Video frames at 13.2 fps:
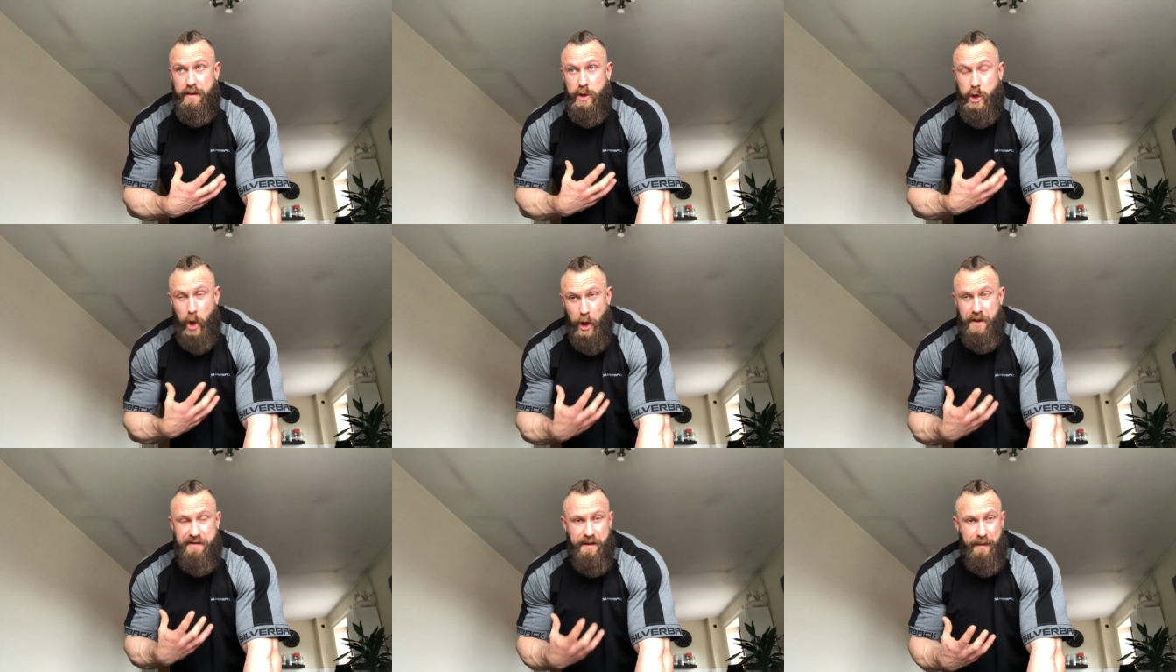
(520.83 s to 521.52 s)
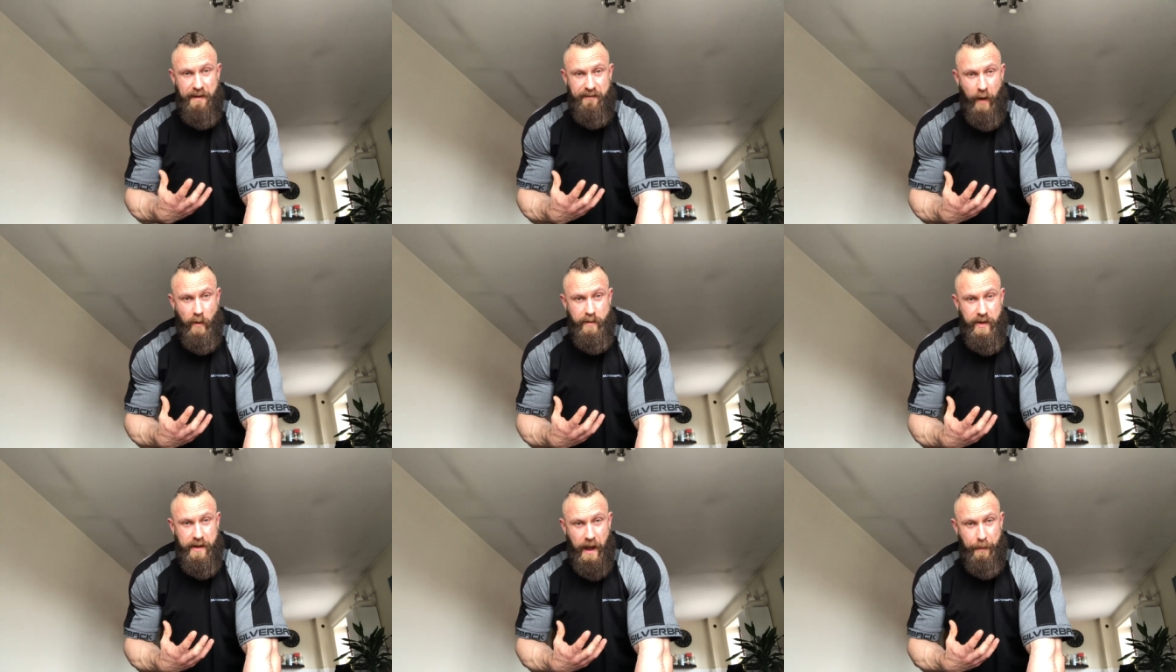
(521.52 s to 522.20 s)
good to be
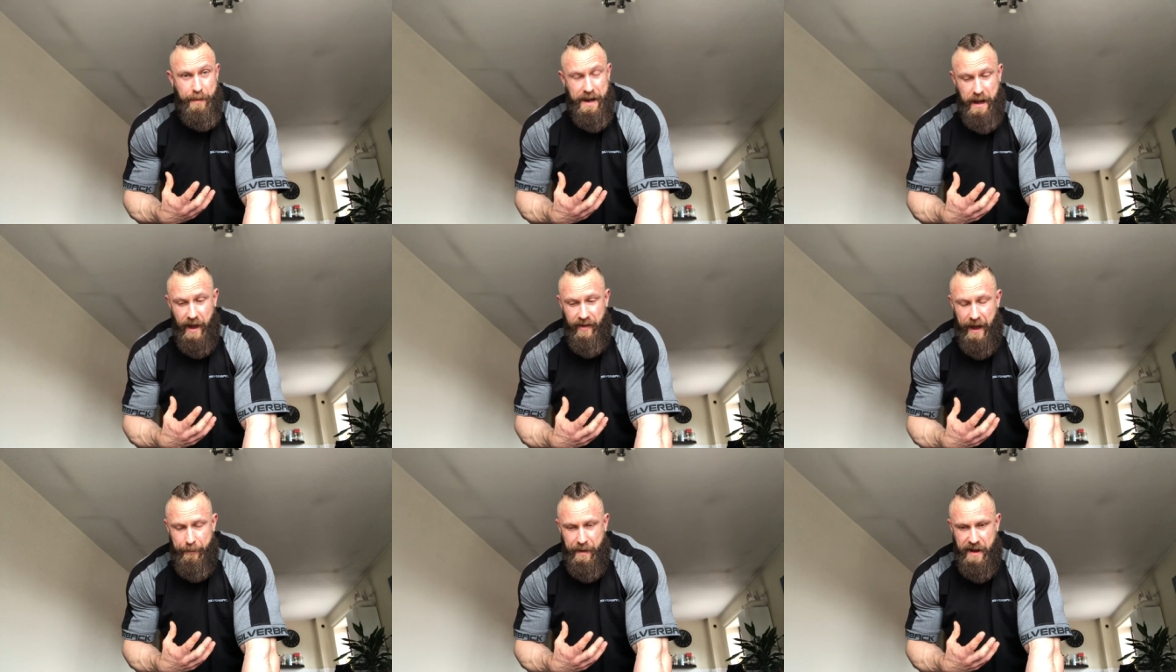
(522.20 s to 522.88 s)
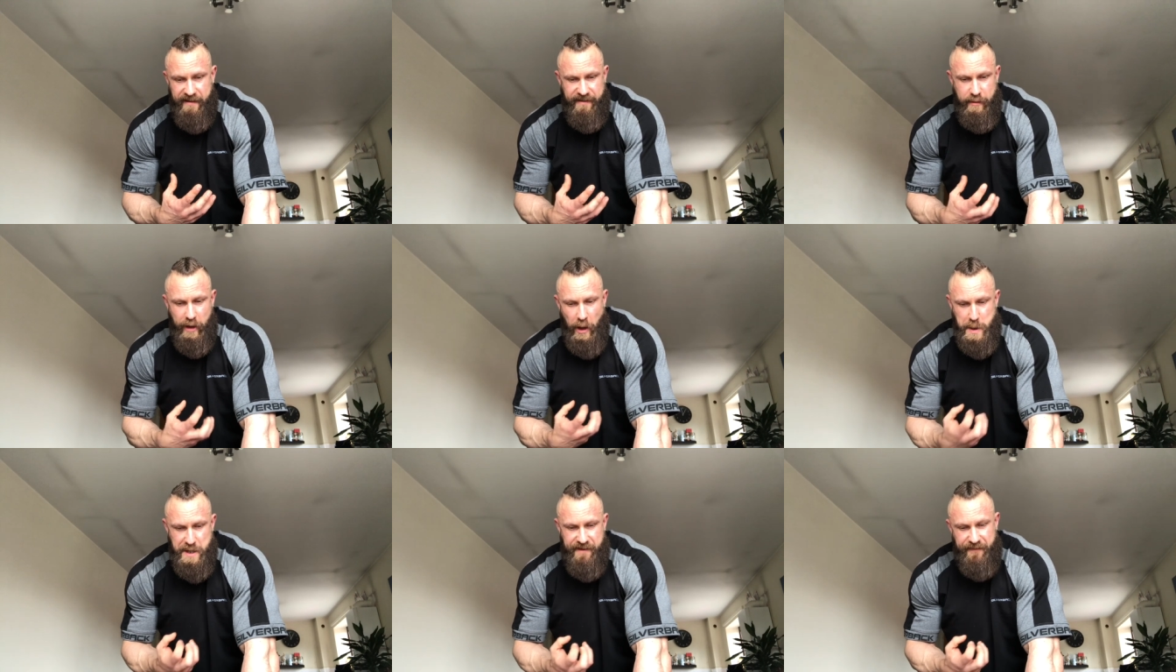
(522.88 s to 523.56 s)
involved with a company like that because you
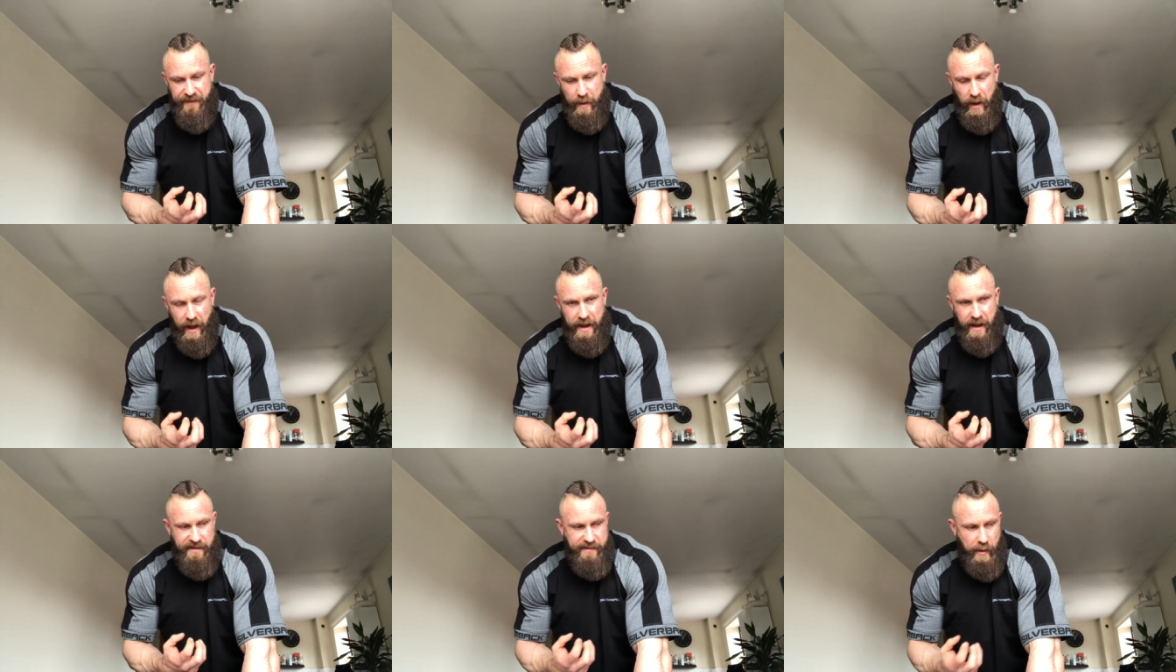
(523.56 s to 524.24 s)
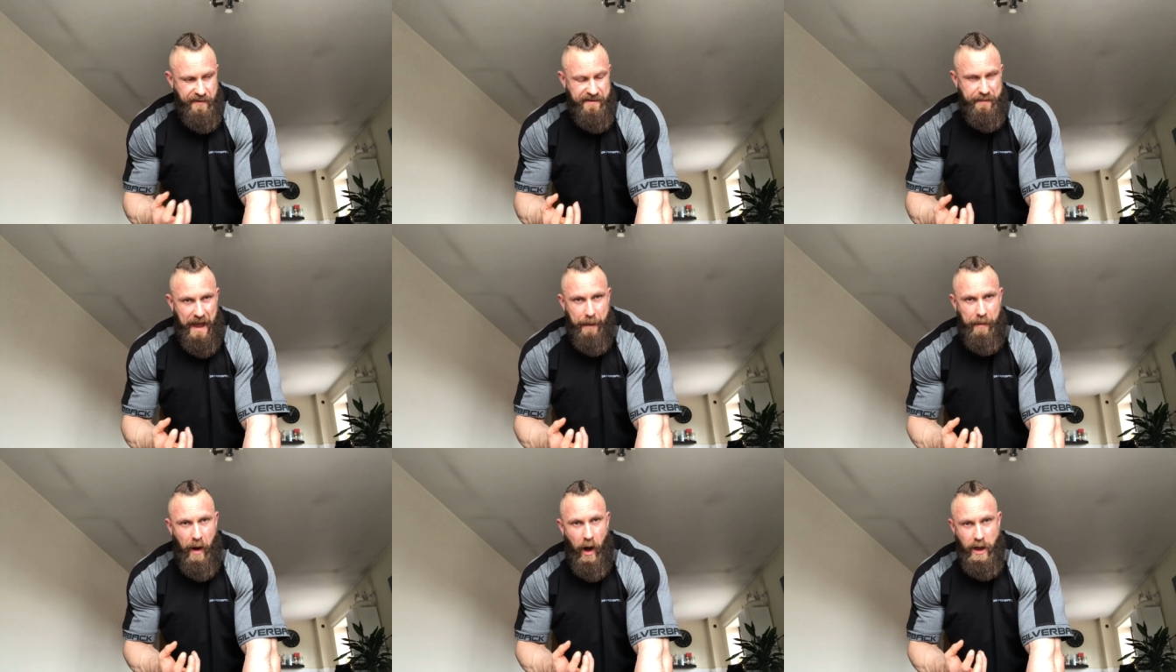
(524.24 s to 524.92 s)
don't just feel like a sort of spare
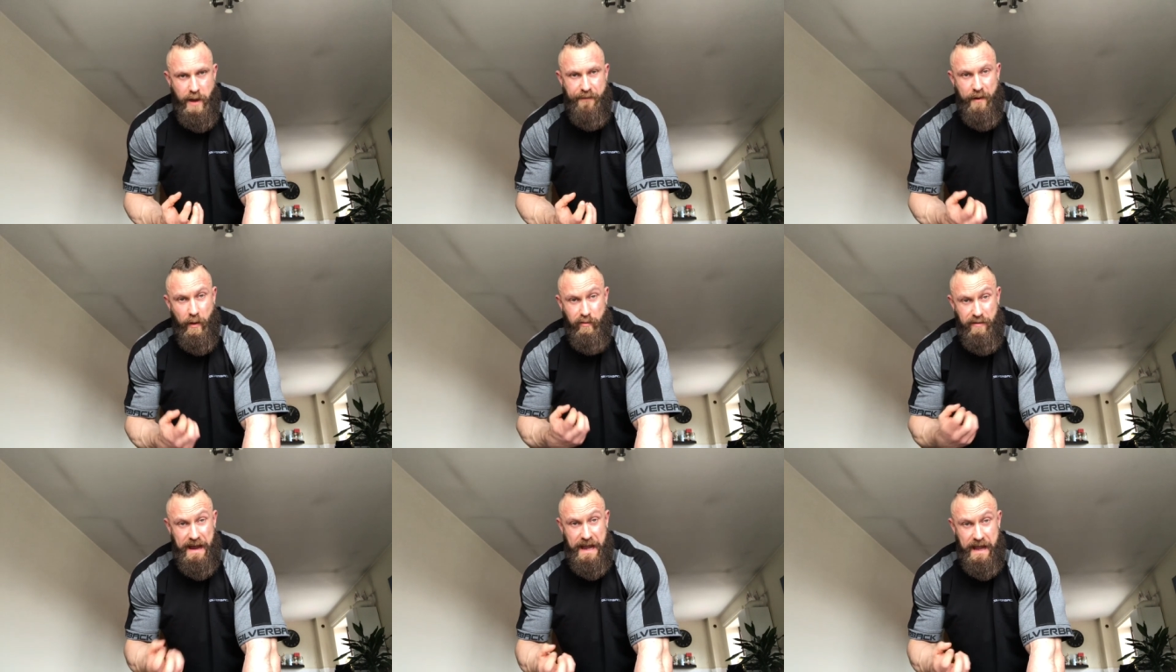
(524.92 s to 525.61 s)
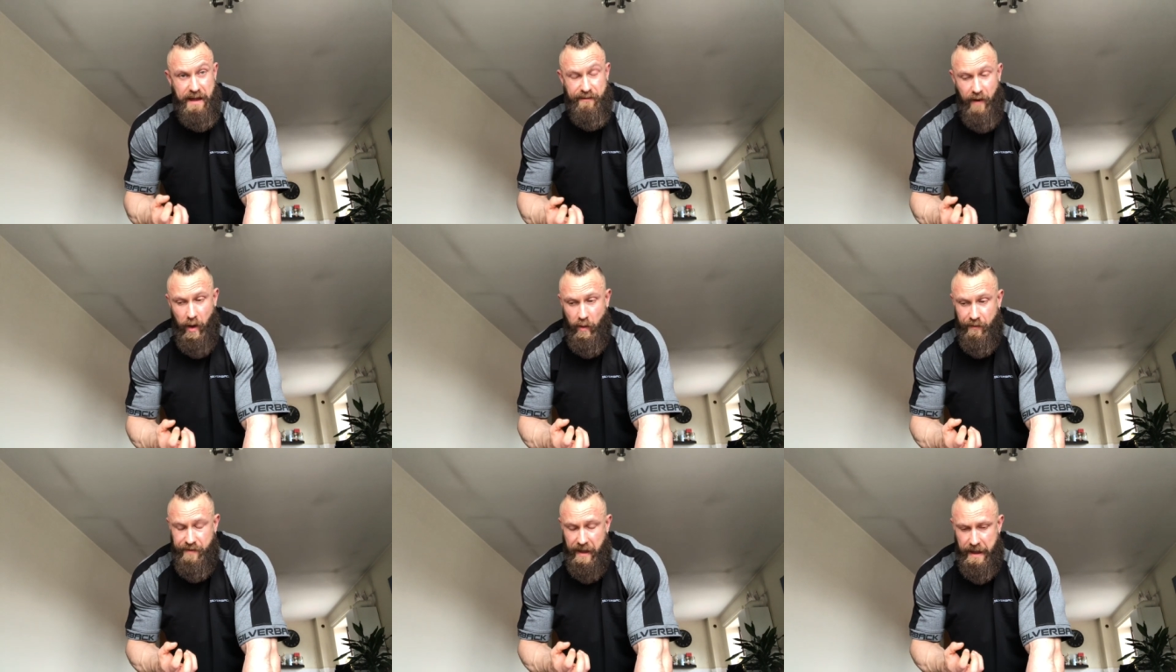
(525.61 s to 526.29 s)
part, you feel really
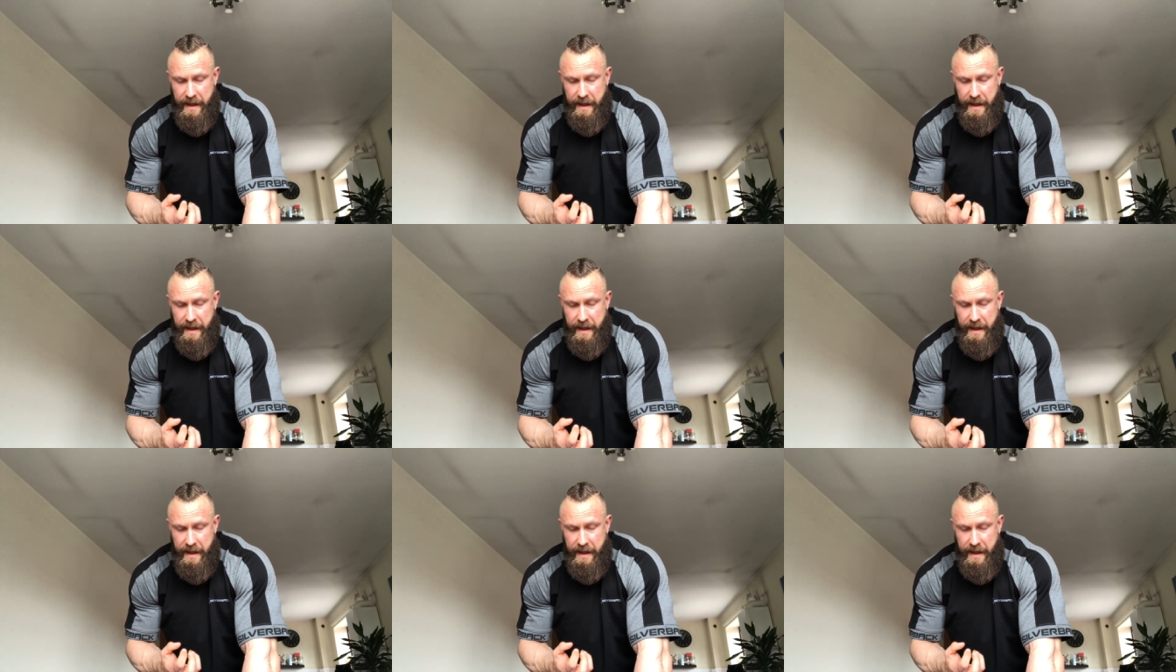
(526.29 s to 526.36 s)
involved.